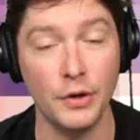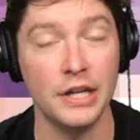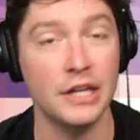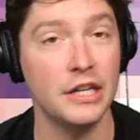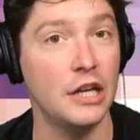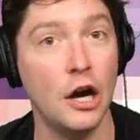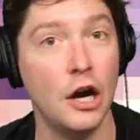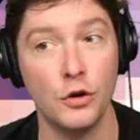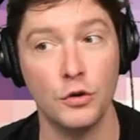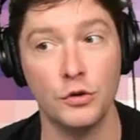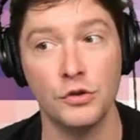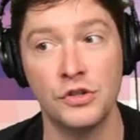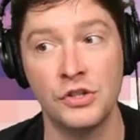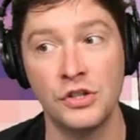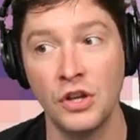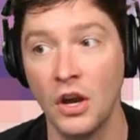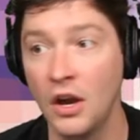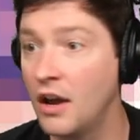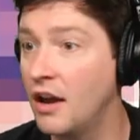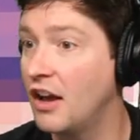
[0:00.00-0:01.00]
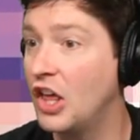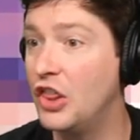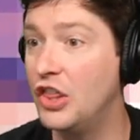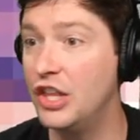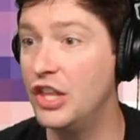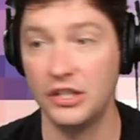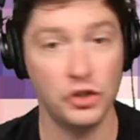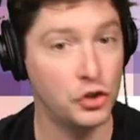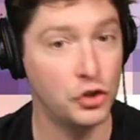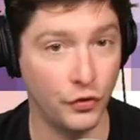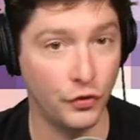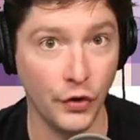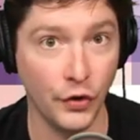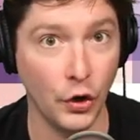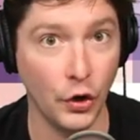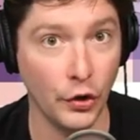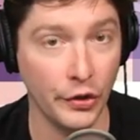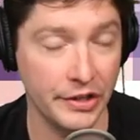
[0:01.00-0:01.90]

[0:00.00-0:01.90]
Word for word: it knows this is full.